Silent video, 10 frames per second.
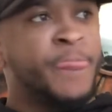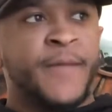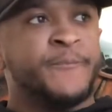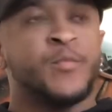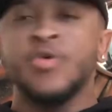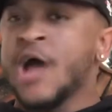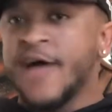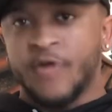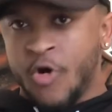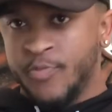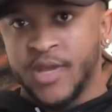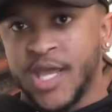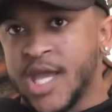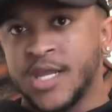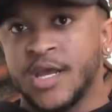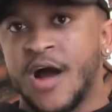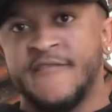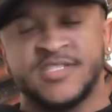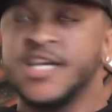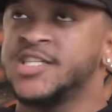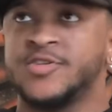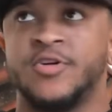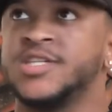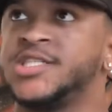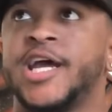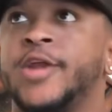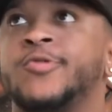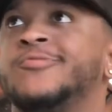we're going to have open, candid conversation on this channel.